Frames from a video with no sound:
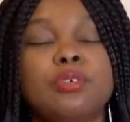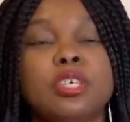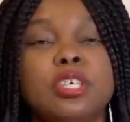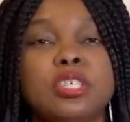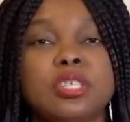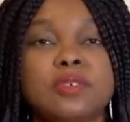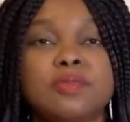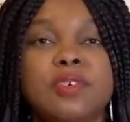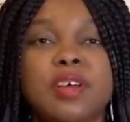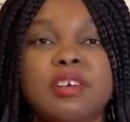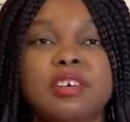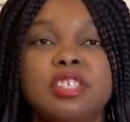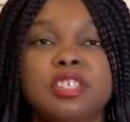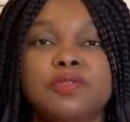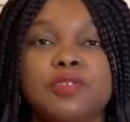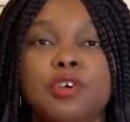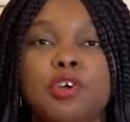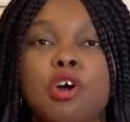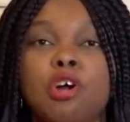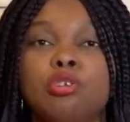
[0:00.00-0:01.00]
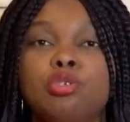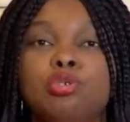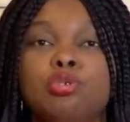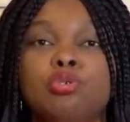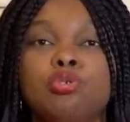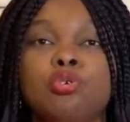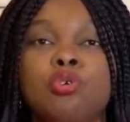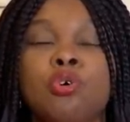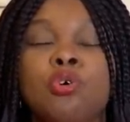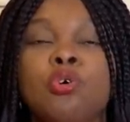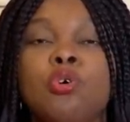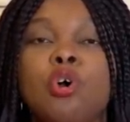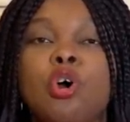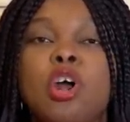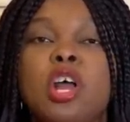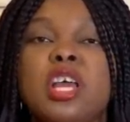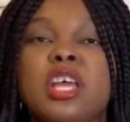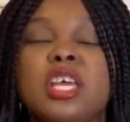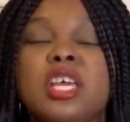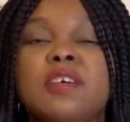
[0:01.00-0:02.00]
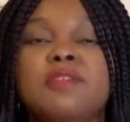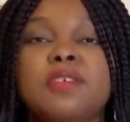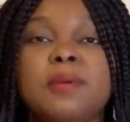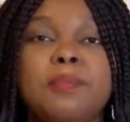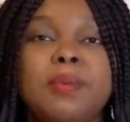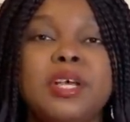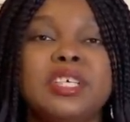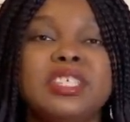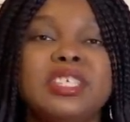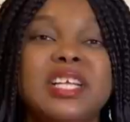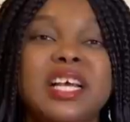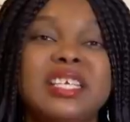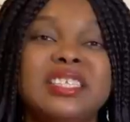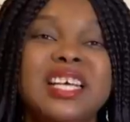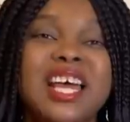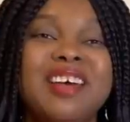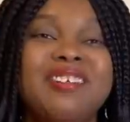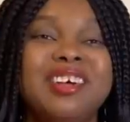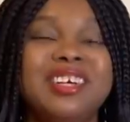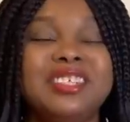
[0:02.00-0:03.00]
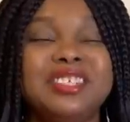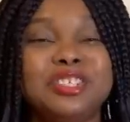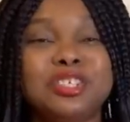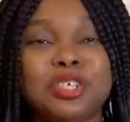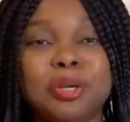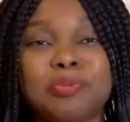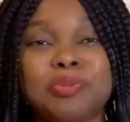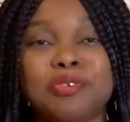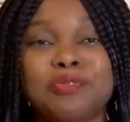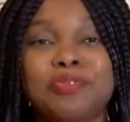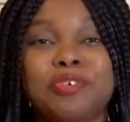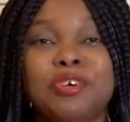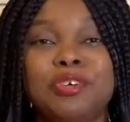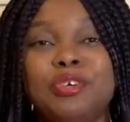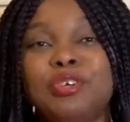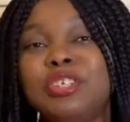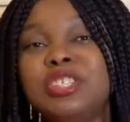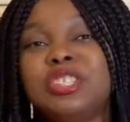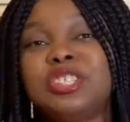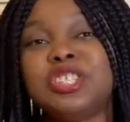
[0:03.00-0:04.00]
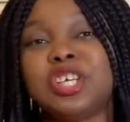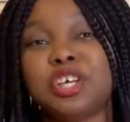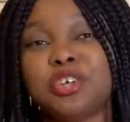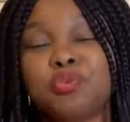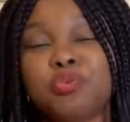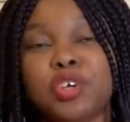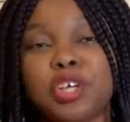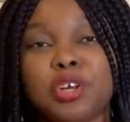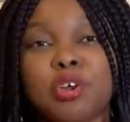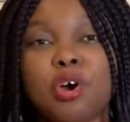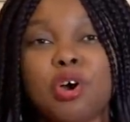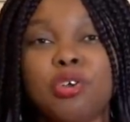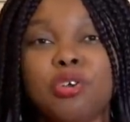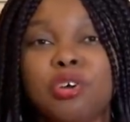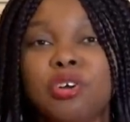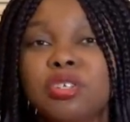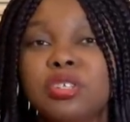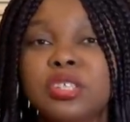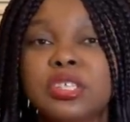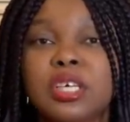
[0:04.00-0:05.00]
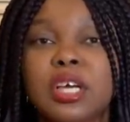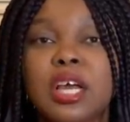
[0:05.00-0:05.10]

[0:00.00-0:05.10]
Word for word: It's very difficult to know if the person that is arranging something for you is genuine or not.